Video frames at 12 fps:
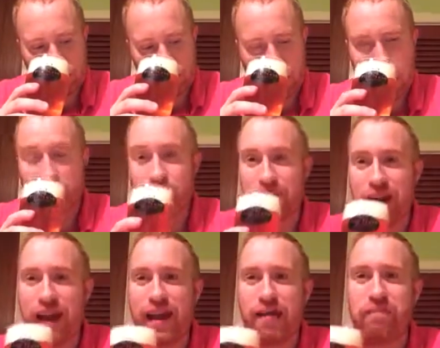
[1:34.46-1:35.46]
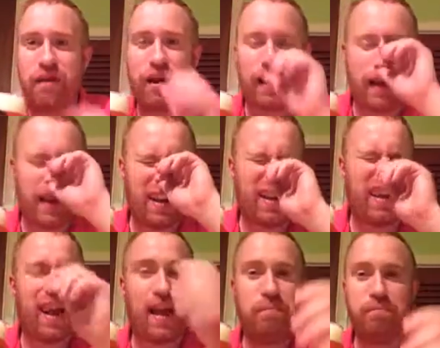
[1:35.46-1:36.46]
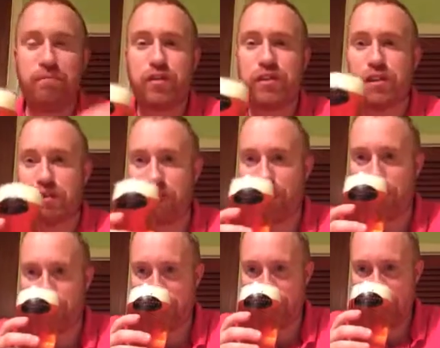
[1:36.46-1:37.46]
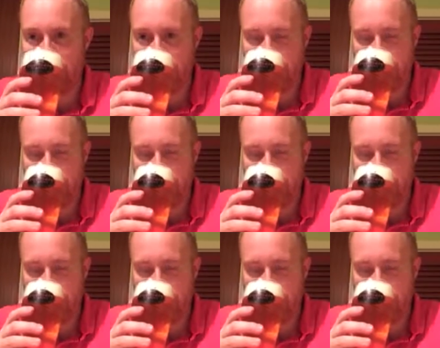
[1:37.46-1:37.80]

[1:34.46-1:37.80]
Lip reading: There's a little bit of lime. There's a little bit of white bread.